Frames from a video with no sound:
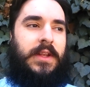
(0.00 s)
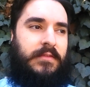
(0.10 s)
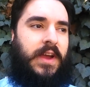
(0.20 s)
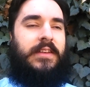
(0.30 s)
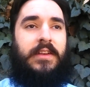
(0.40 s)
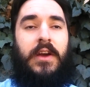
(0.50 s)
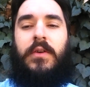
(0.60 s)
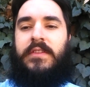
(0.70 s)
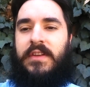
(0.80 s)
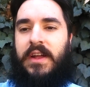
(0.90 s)
In fact, I know
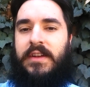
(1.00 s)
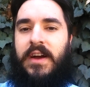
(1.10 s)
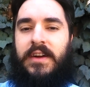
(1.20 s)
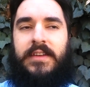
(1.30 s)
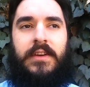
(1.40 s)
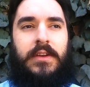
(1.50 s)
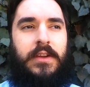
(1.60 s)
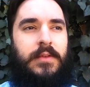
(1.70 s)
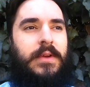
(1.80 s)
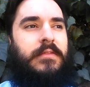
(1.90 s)
it's not a knockdown
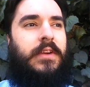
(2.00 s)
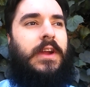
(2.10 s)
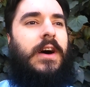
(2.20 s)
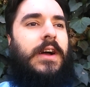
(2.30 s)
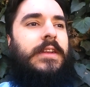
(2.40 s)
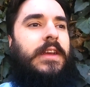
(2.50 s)
argument for God.